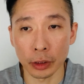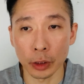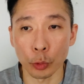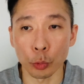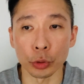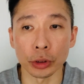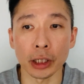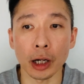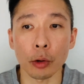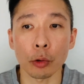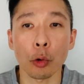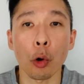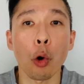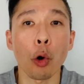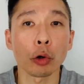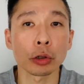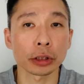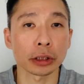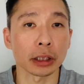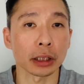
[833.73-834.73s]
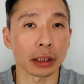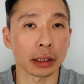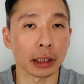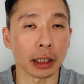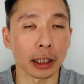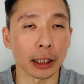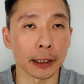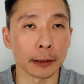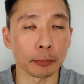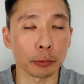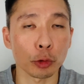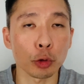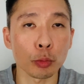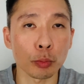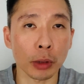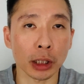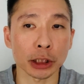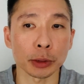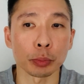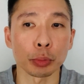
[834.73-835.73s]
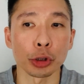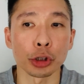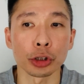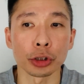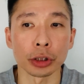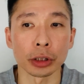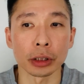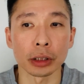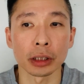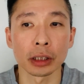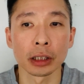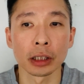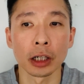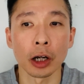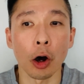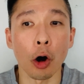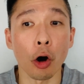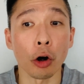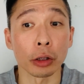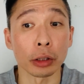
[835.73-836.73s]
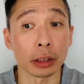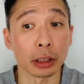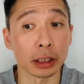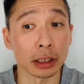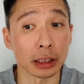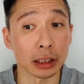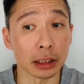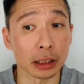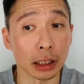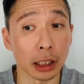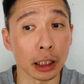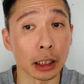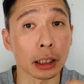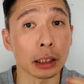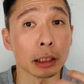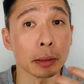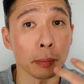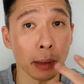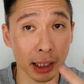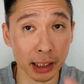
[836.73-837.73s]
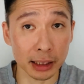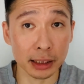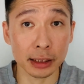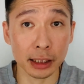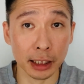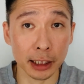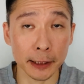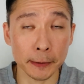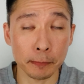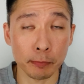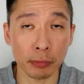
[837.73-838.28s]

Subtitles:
without causing too much burden on the money side,